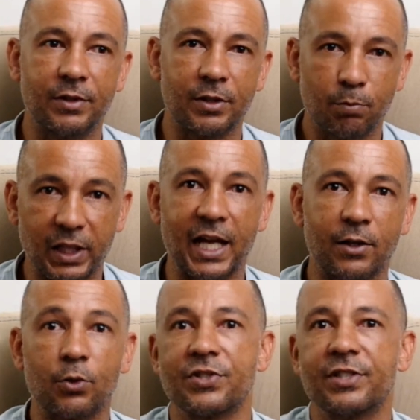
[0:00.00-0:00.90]
they're
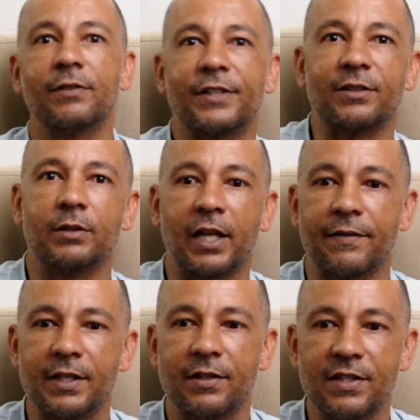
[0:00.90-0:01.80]
black or silver.
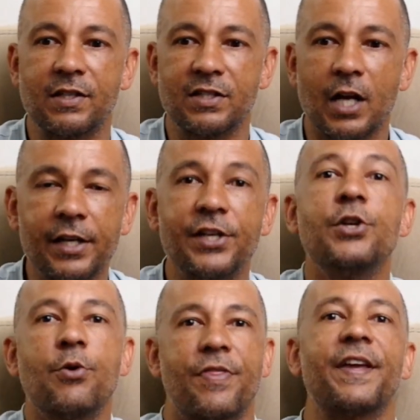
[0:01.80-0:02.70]
This is not a
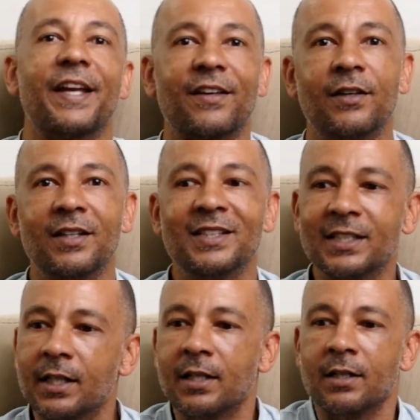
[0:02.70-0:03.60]
new thing.
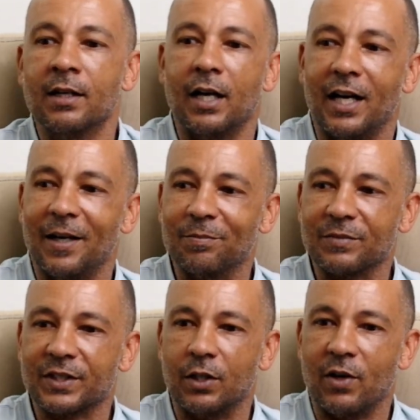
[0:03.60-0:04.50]

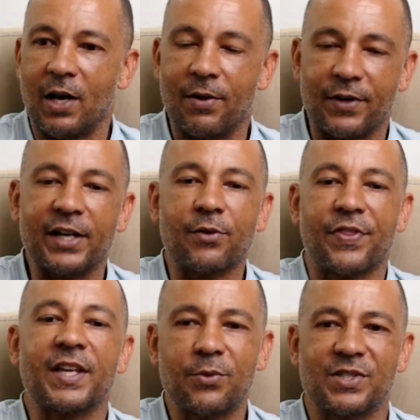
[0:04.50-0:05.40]
However, I
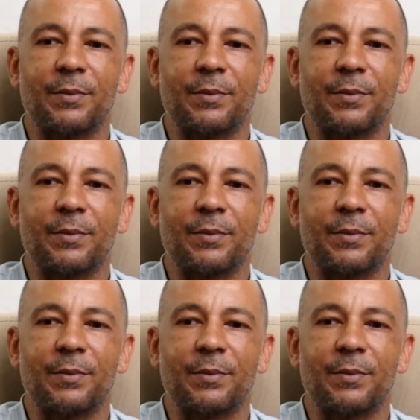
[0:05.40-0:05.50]
don't think it was